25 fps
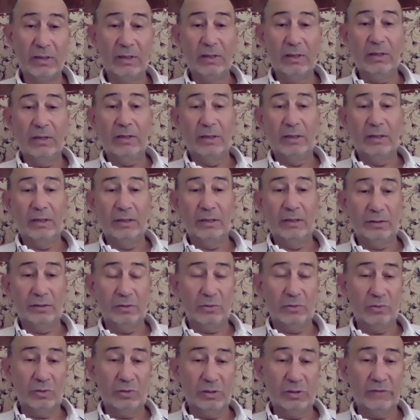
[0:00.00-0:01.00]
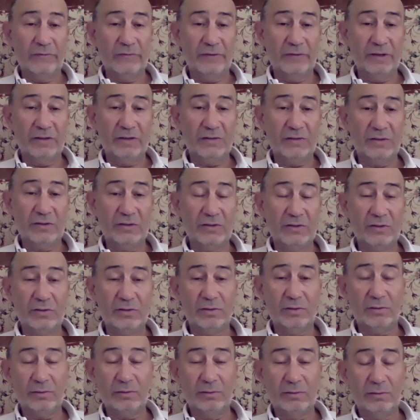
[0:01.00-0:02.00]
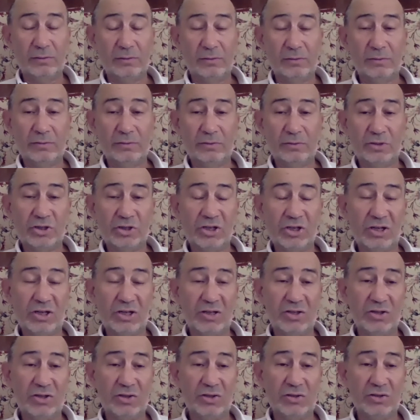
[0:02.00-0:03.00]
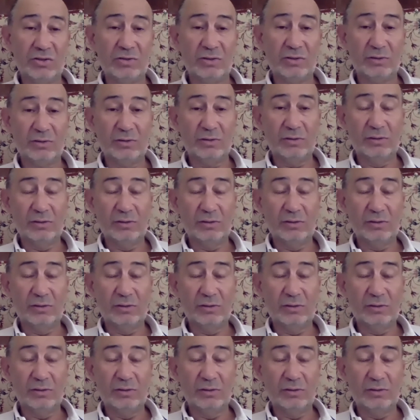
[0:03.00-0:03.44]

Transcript: and only fascist changes,